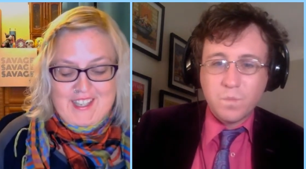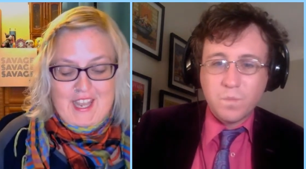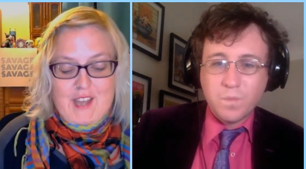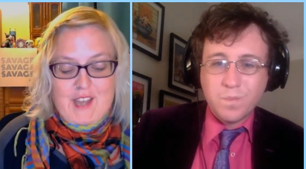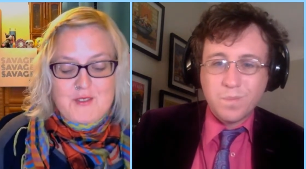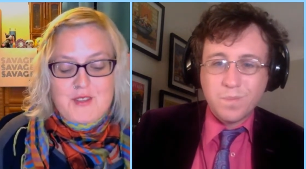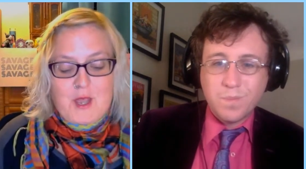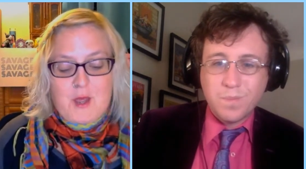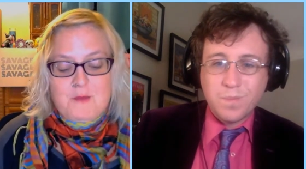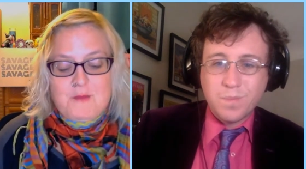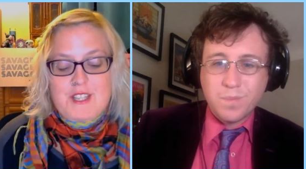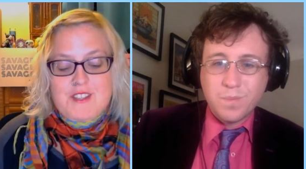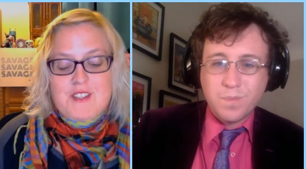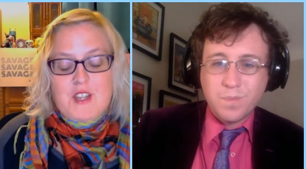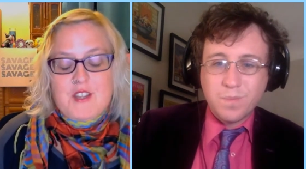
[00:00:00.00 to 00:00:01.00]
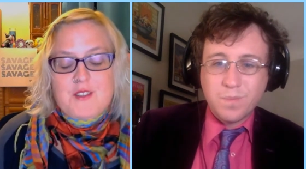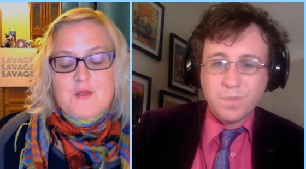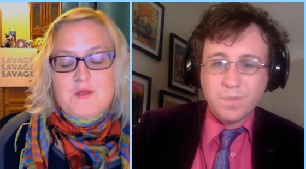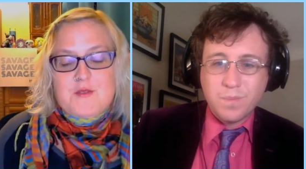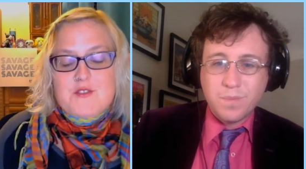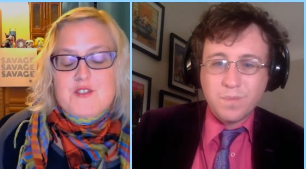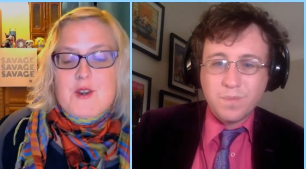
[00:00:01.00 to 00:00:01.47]
Speaker 1: yeah, I mean,
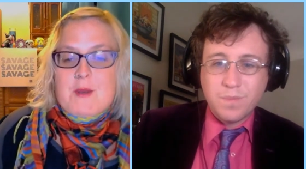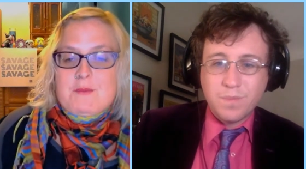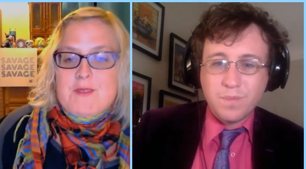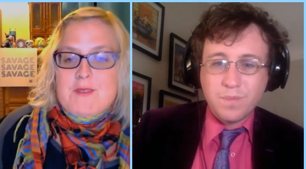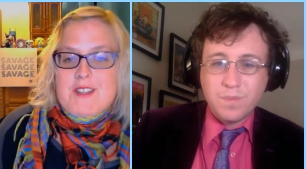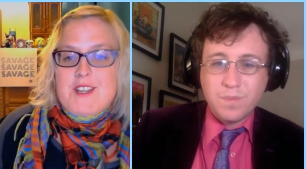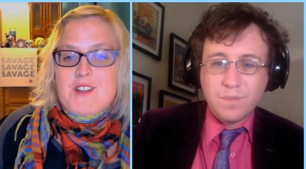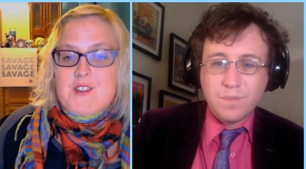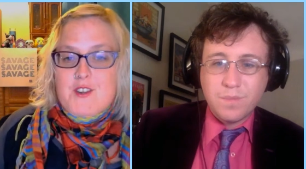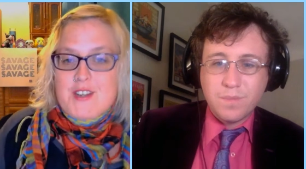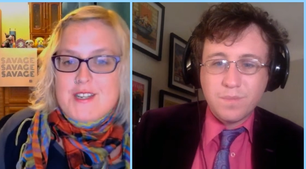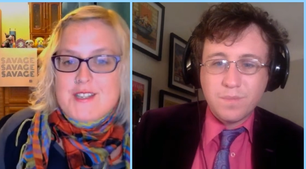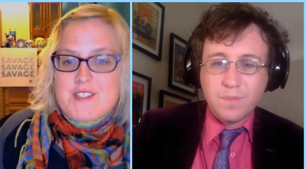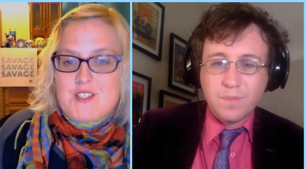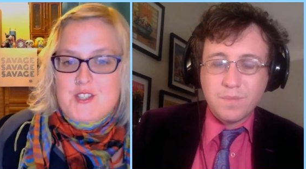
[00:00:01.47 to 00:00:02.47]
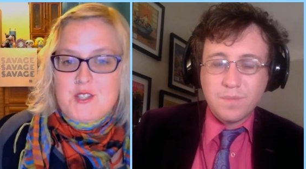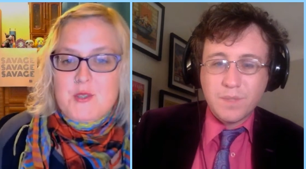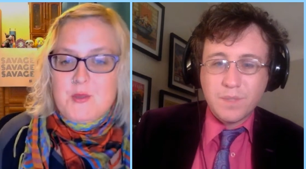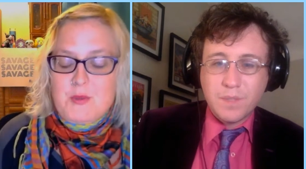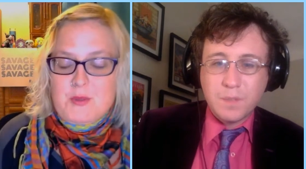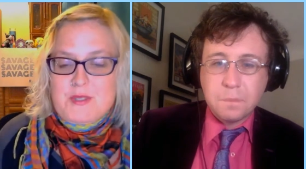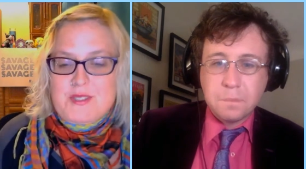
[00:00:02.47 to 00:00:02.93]
Trump agreed
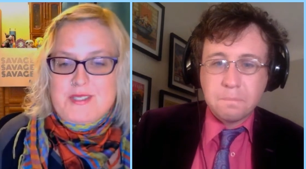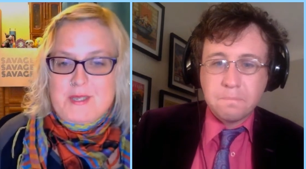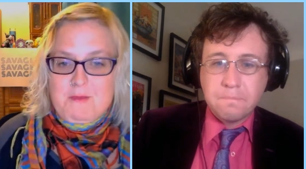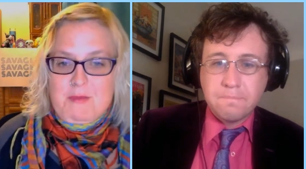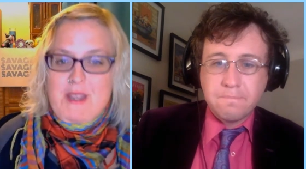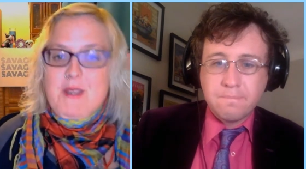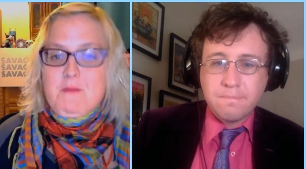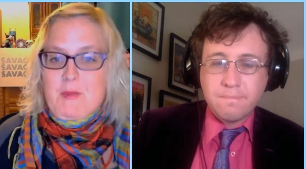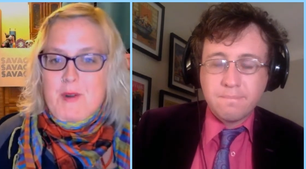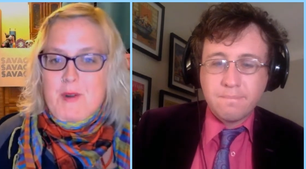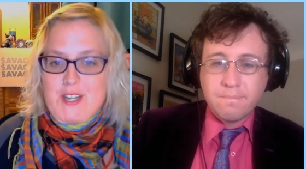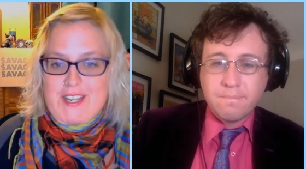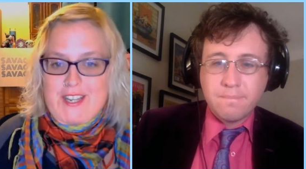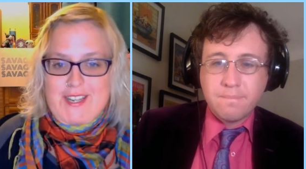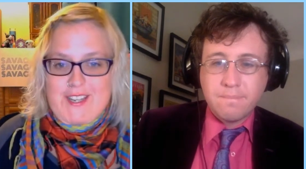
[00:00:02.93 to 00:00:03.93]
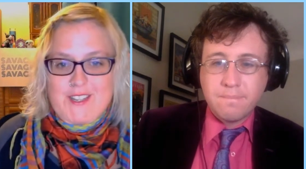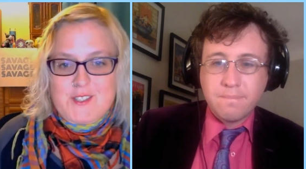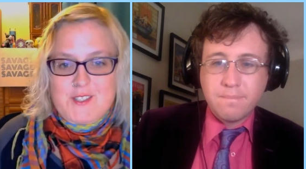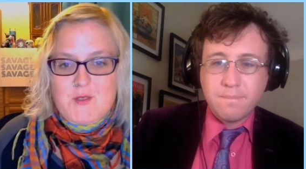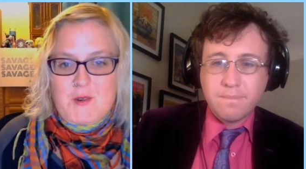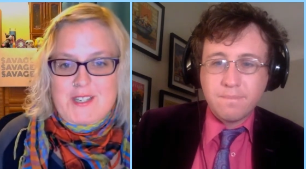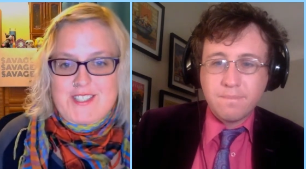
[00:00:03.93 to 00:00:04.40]
to debate Bernie
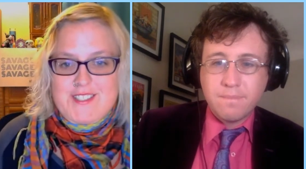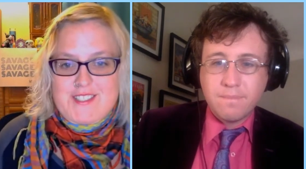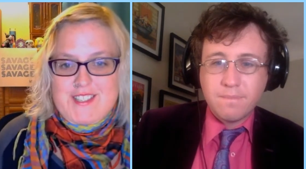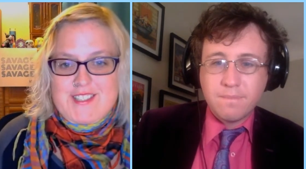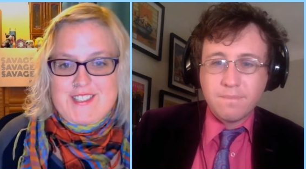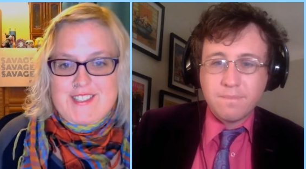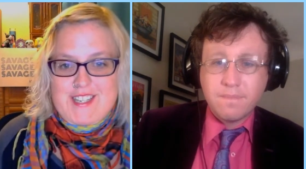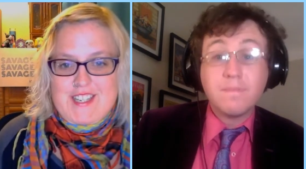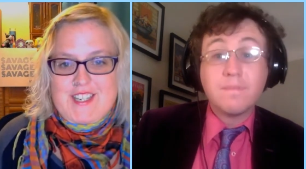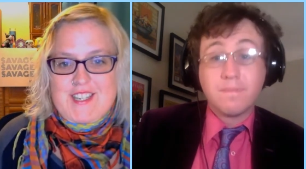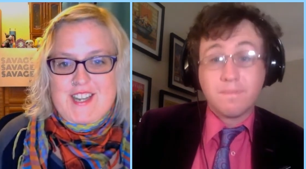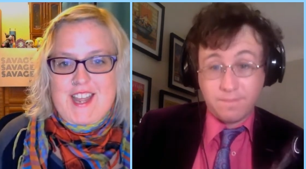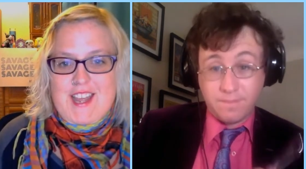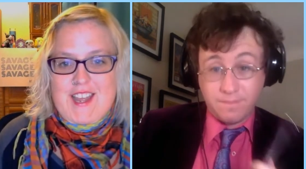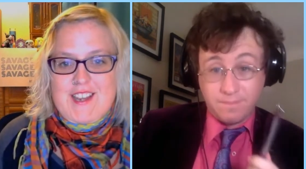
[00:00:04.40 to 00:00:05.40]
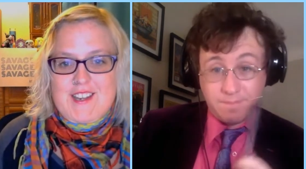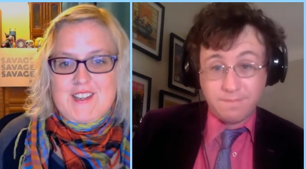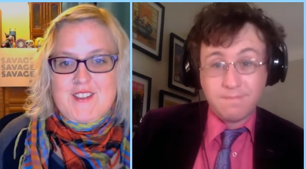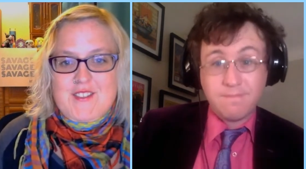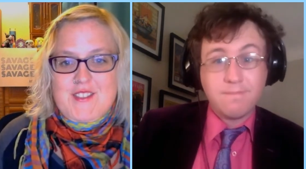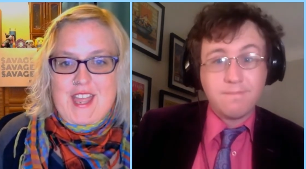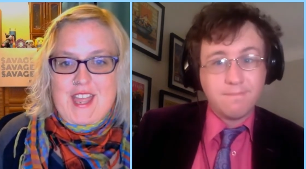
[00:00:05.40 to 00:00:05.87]
in 2016
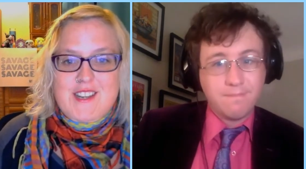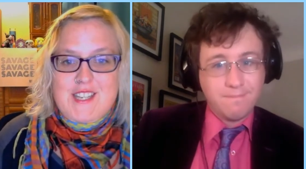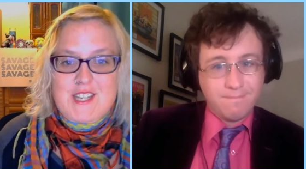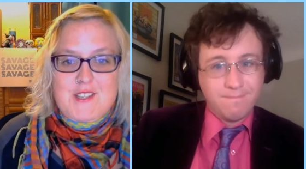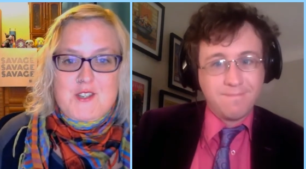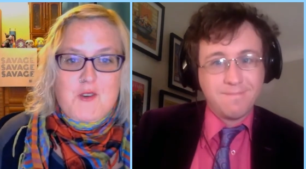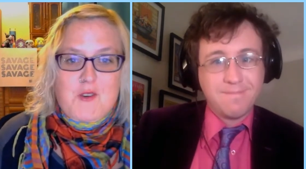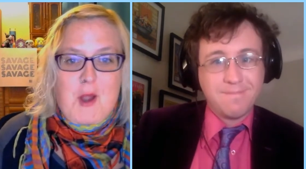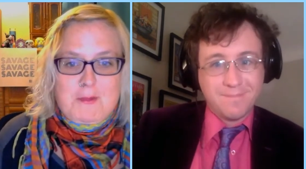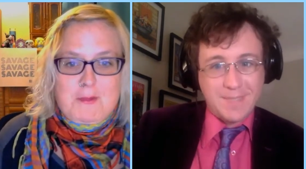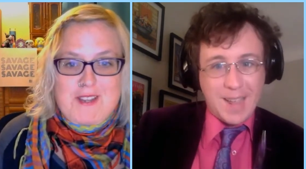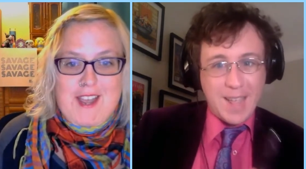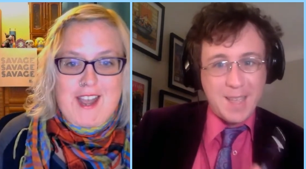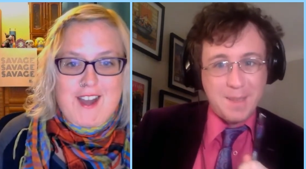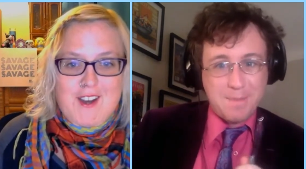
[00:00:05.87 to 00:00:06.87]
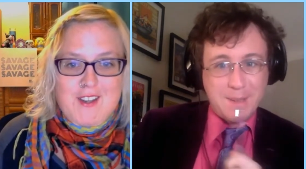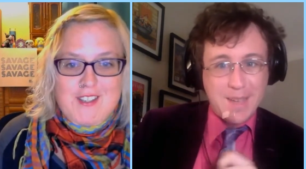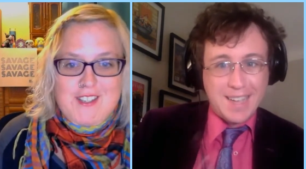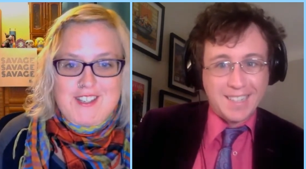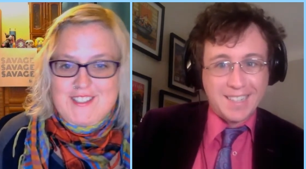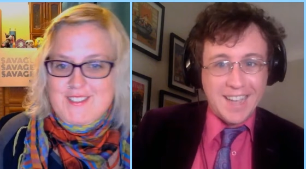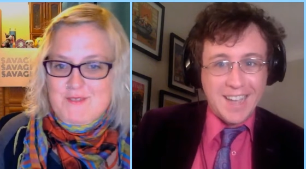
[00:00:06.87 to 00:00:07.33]
and then he dropped he out,
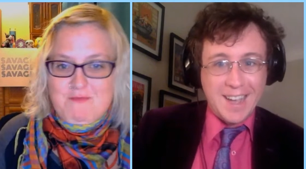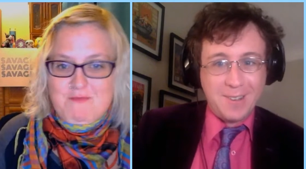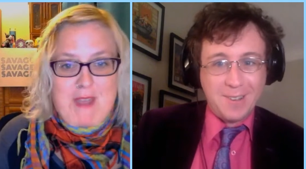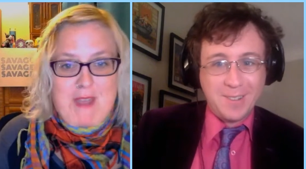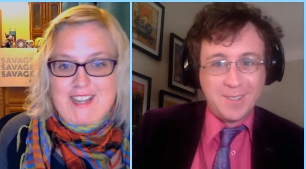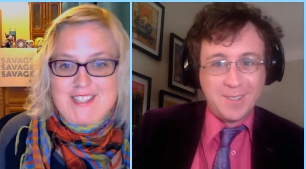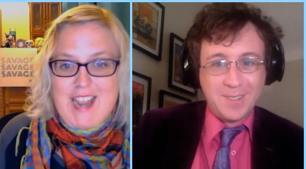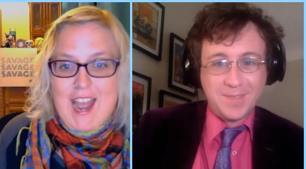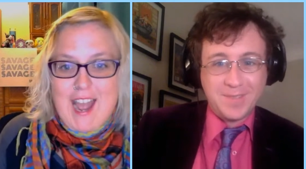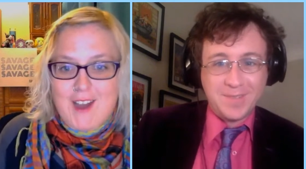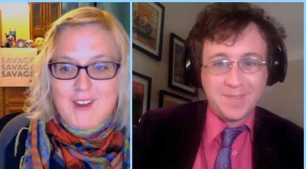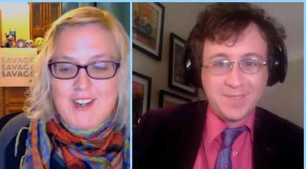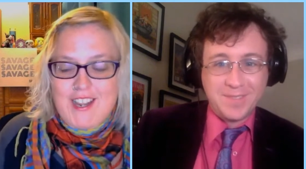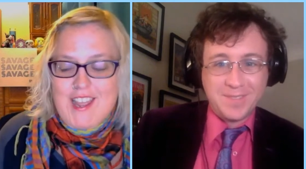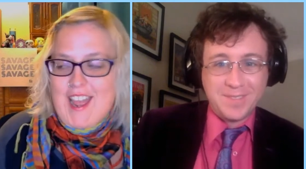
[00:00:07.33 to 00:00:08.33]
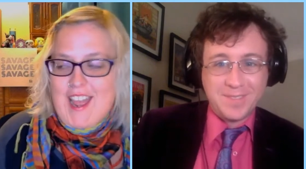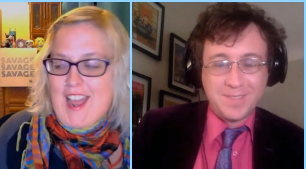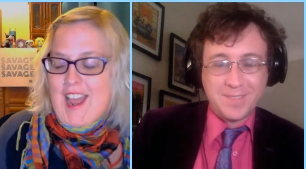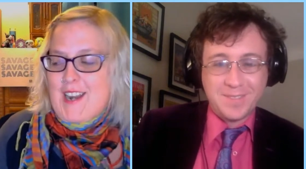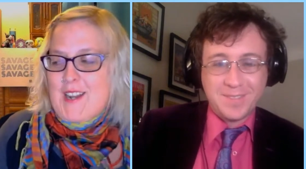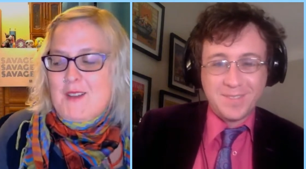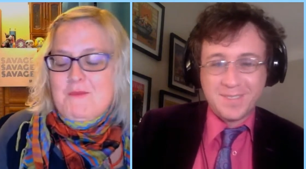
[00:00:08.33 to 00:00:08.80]
out, and backed out.
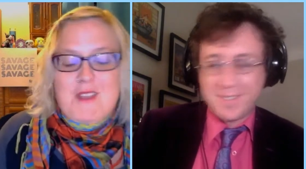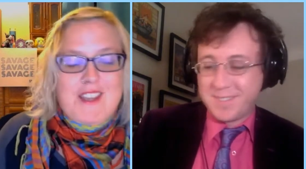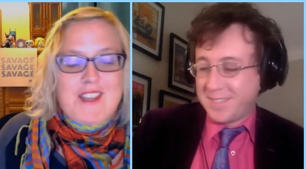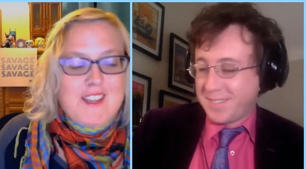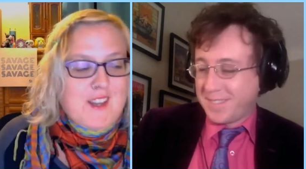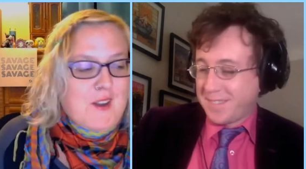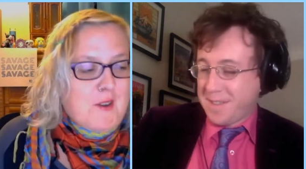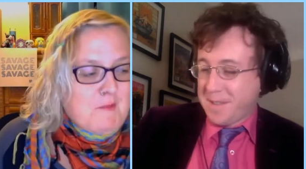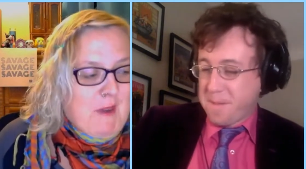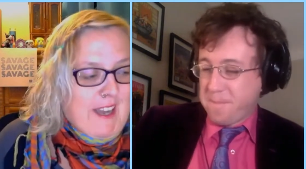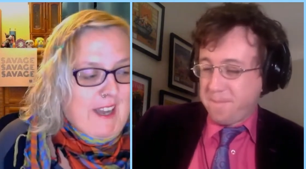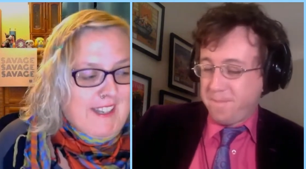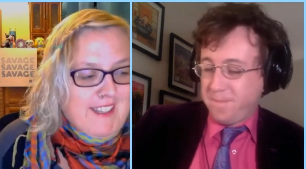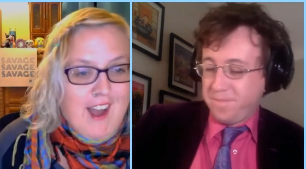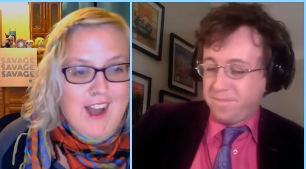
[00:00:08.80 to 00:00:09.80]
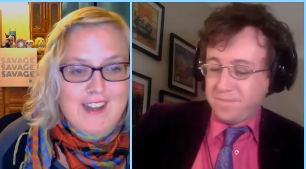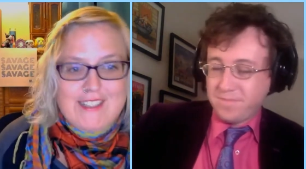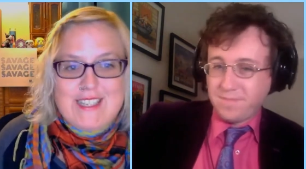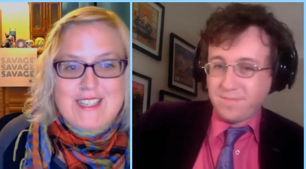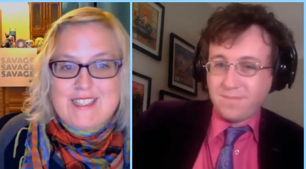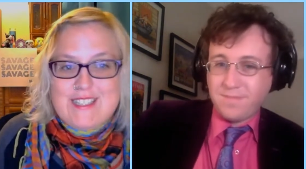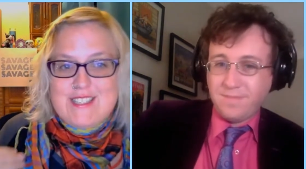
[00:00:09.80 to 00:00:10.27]
And I'm like, "Oh my
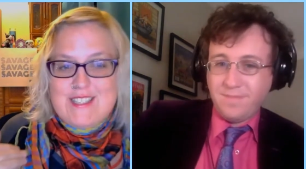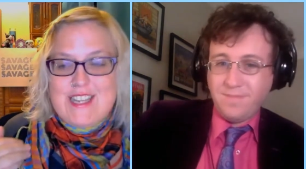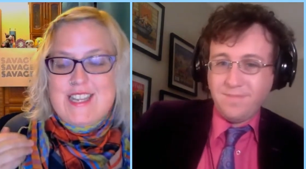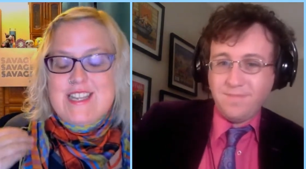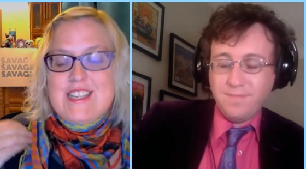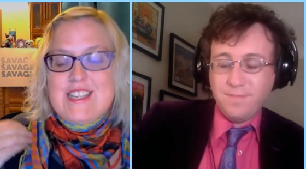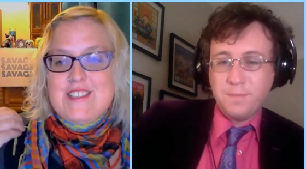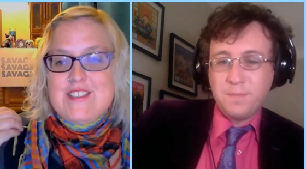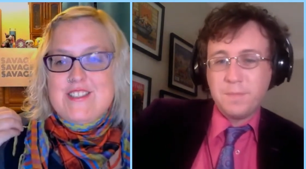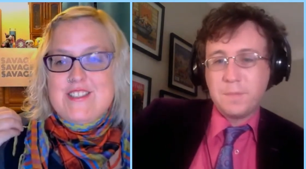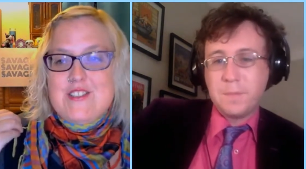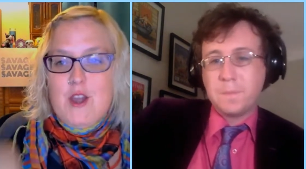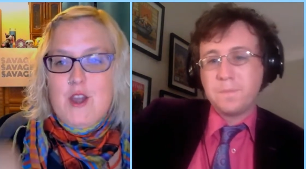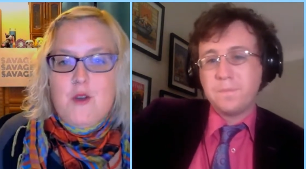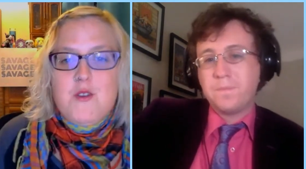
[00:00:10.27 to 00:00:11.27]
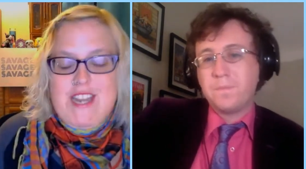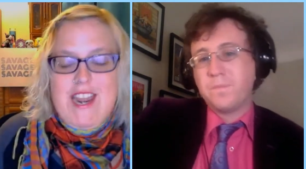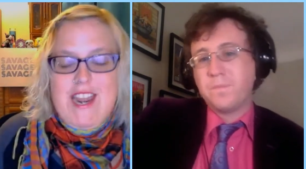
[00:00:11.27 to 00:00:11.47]
god, he he is so